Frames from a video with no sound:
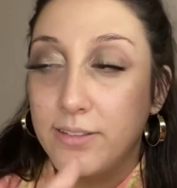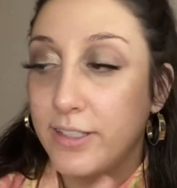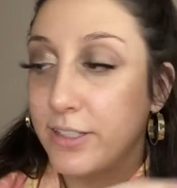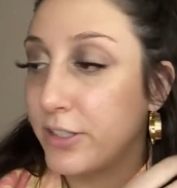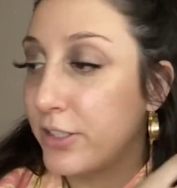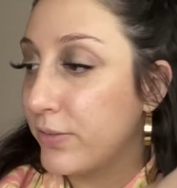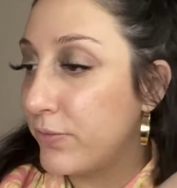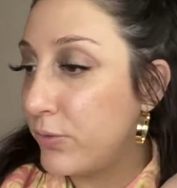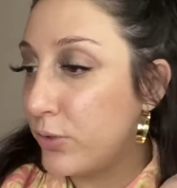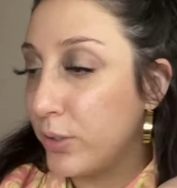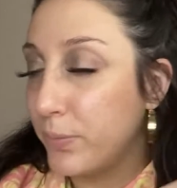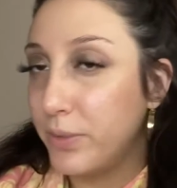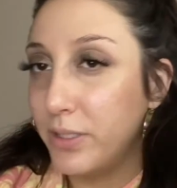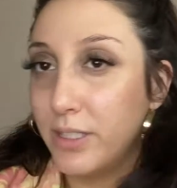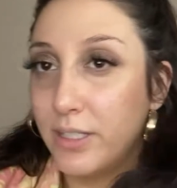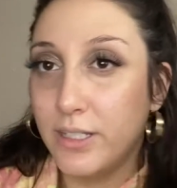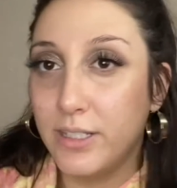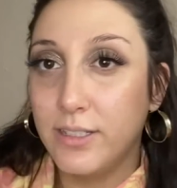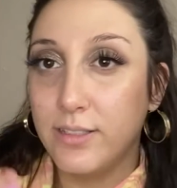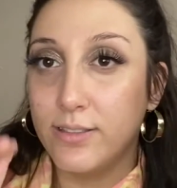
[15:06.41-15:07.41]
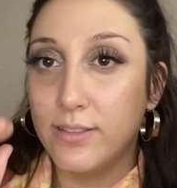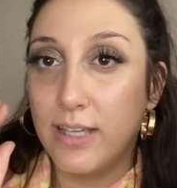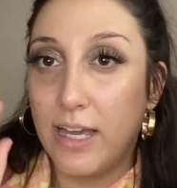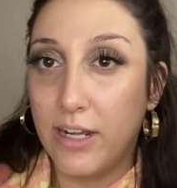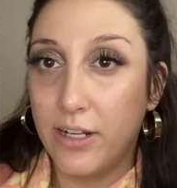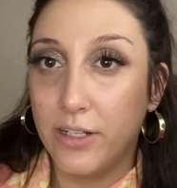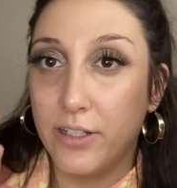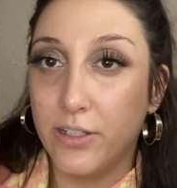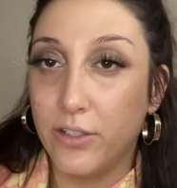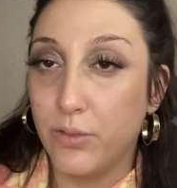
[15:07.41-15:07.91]
Like, their formula is
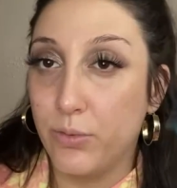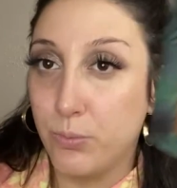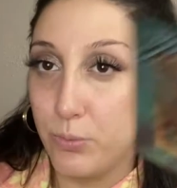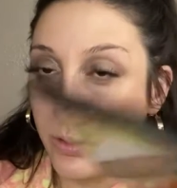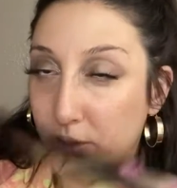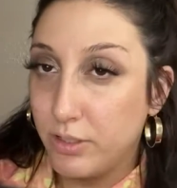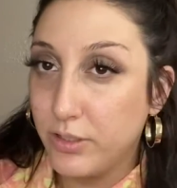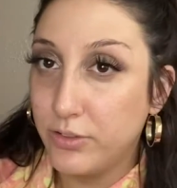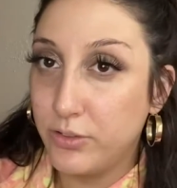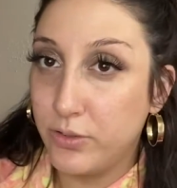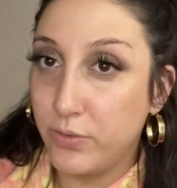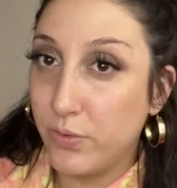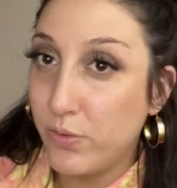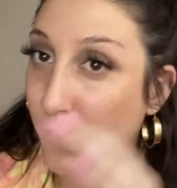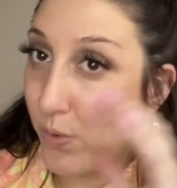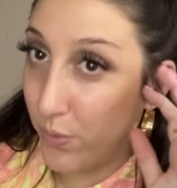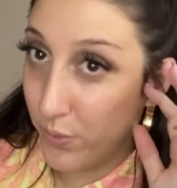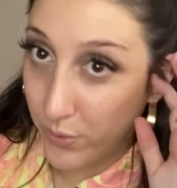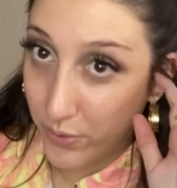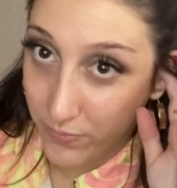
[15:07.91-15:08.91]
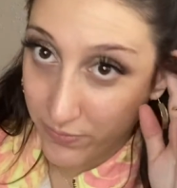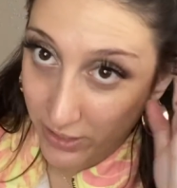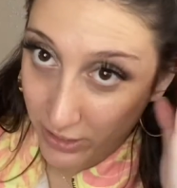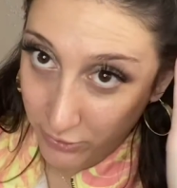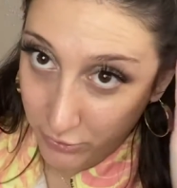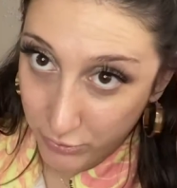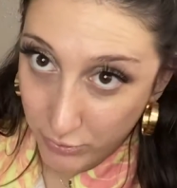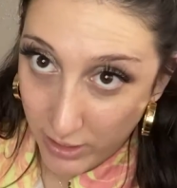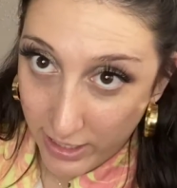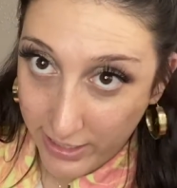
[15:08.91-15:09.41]
out of this world. So if you have not
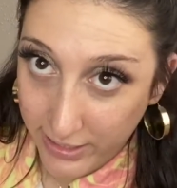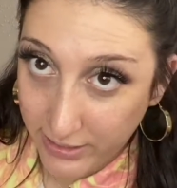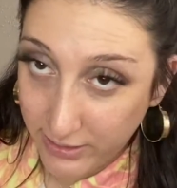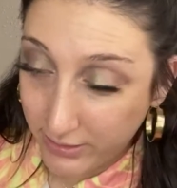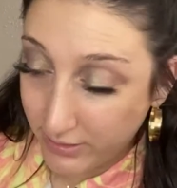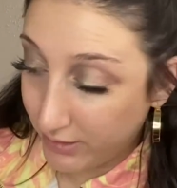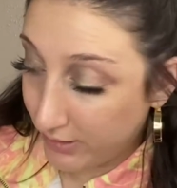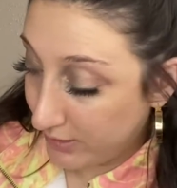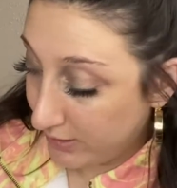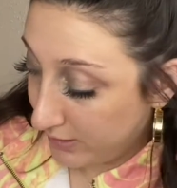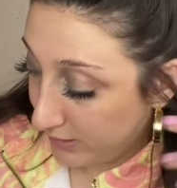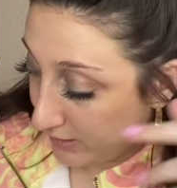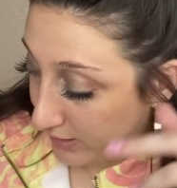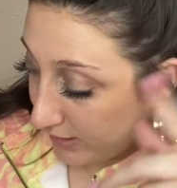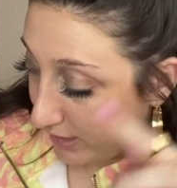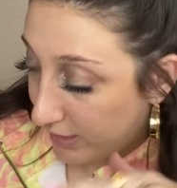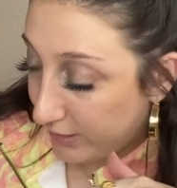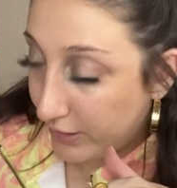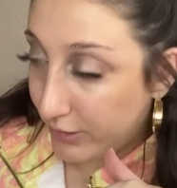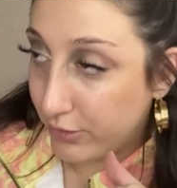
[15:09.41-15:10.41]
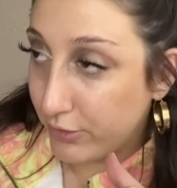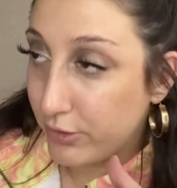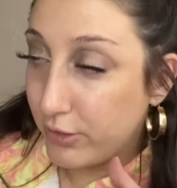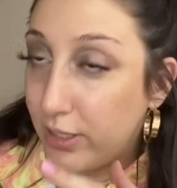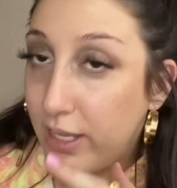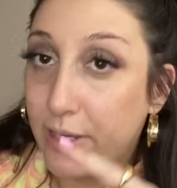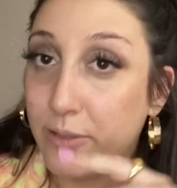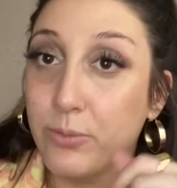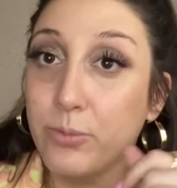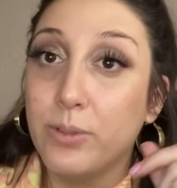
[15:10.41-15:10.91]
tried LA Girl,
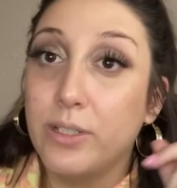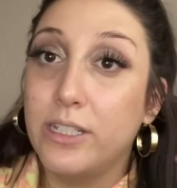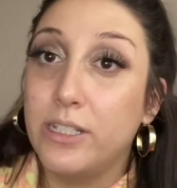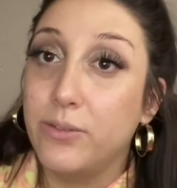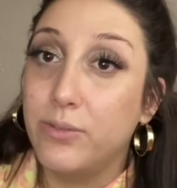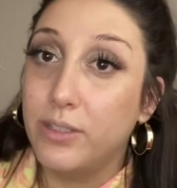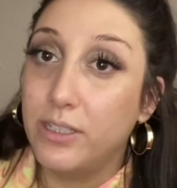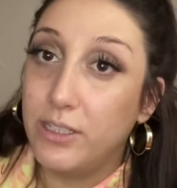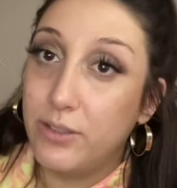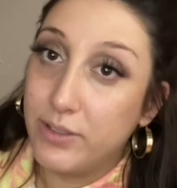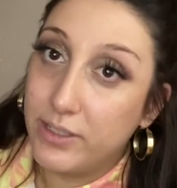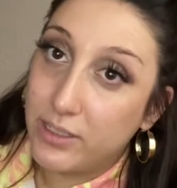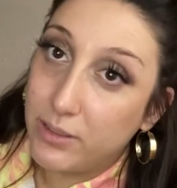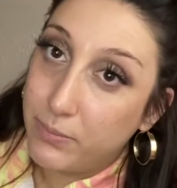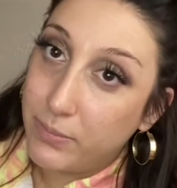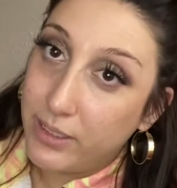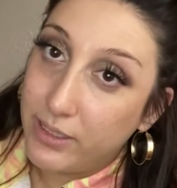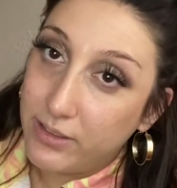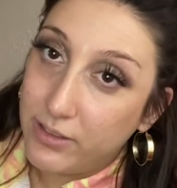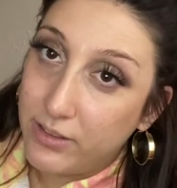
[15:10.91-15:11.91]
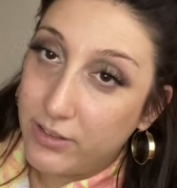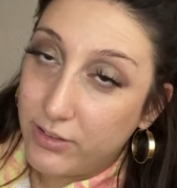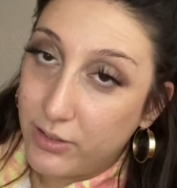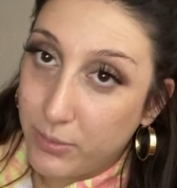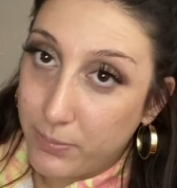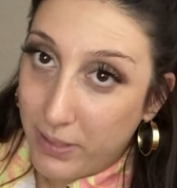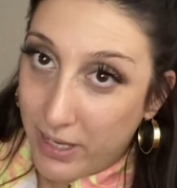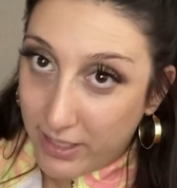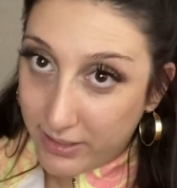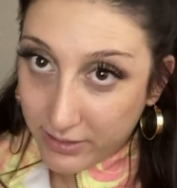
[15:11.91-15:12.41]
I really recommend their
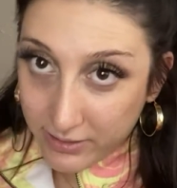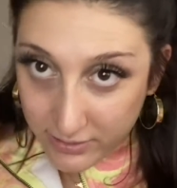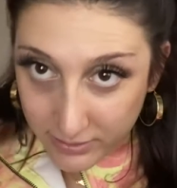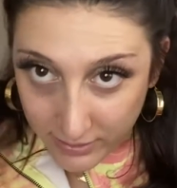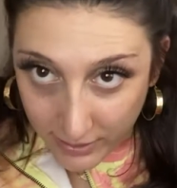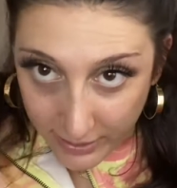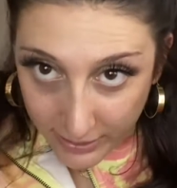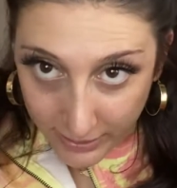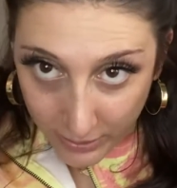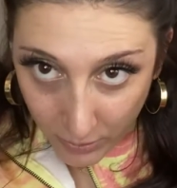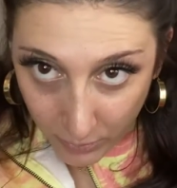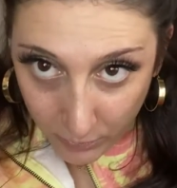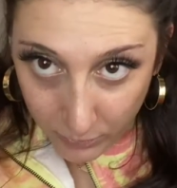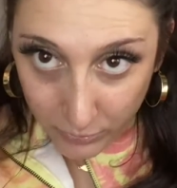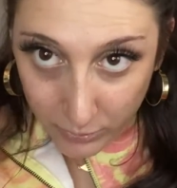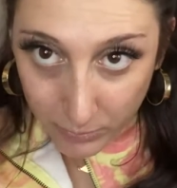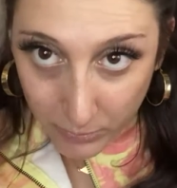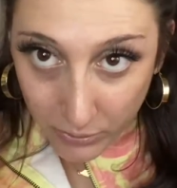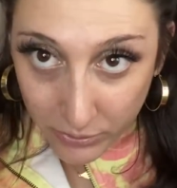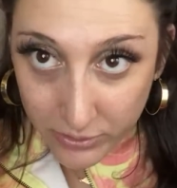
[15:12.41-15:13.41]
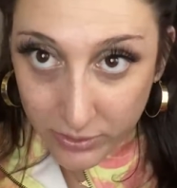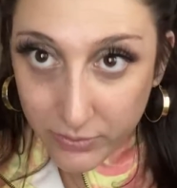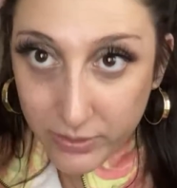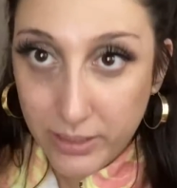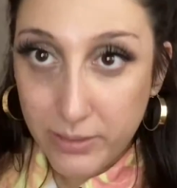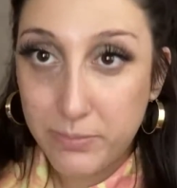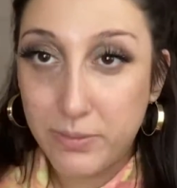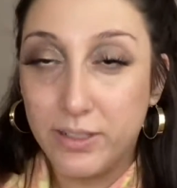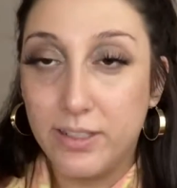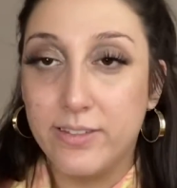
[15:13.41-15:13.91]
palettes. I owned most of
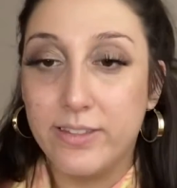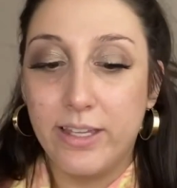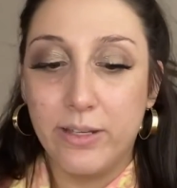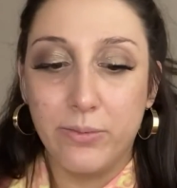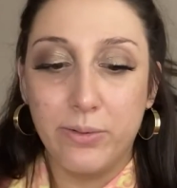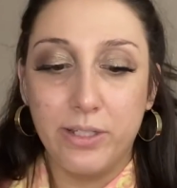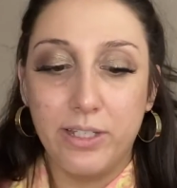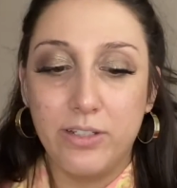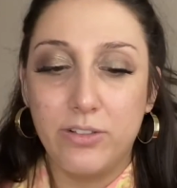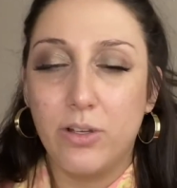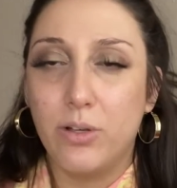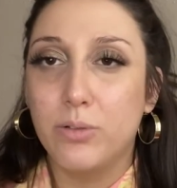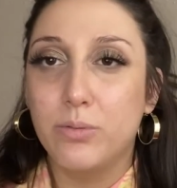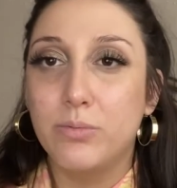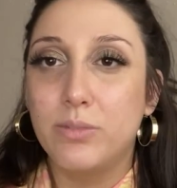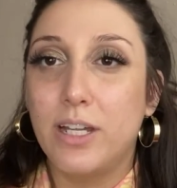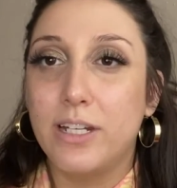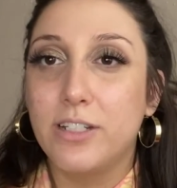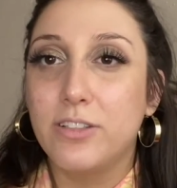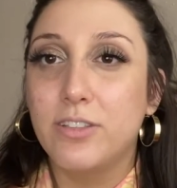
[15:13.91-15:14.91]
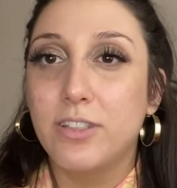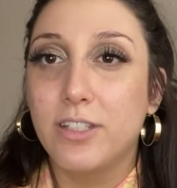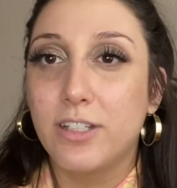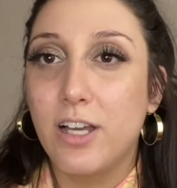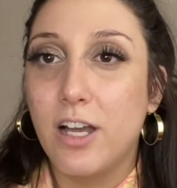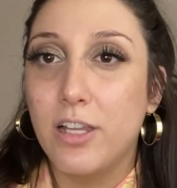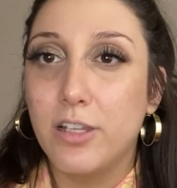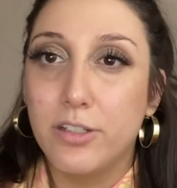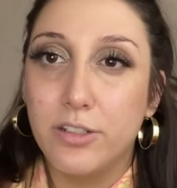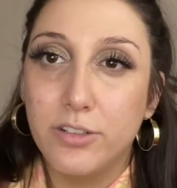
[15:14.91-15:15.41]
them, unless I really not into the
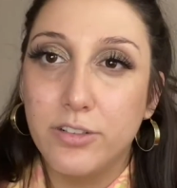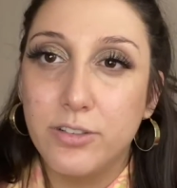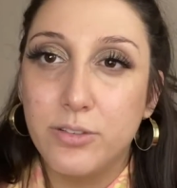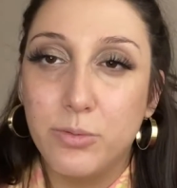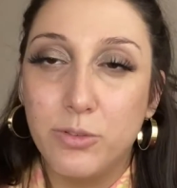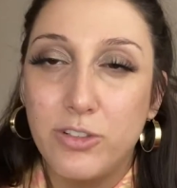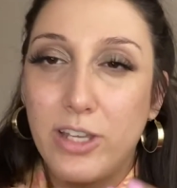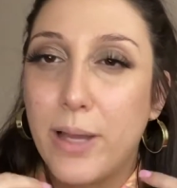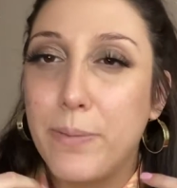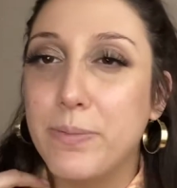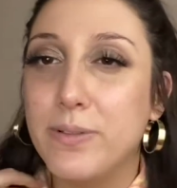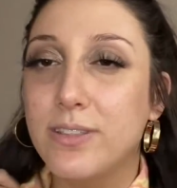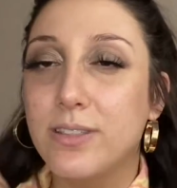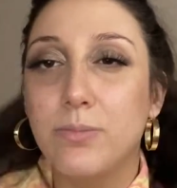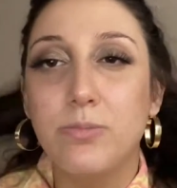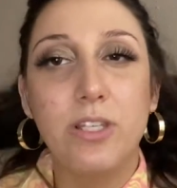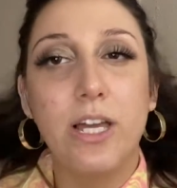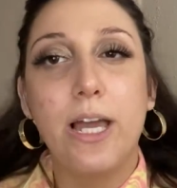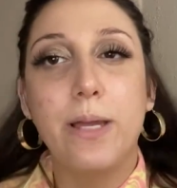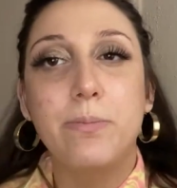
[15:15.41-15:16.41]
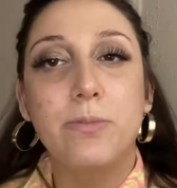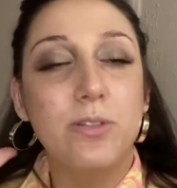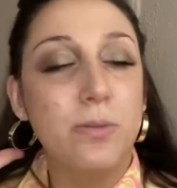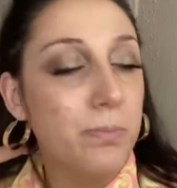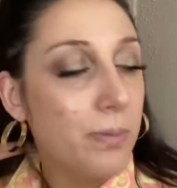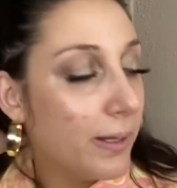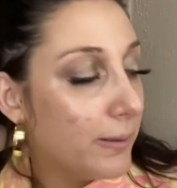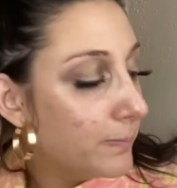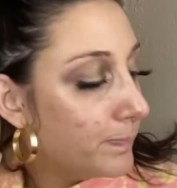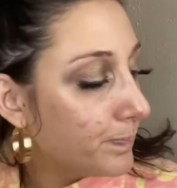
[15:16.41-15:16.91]
colors, which happens sometimes,
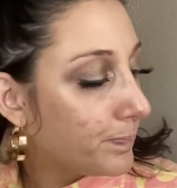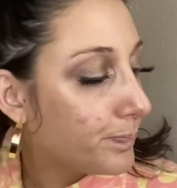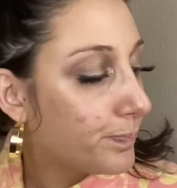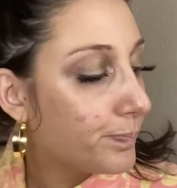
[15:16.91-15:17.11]
but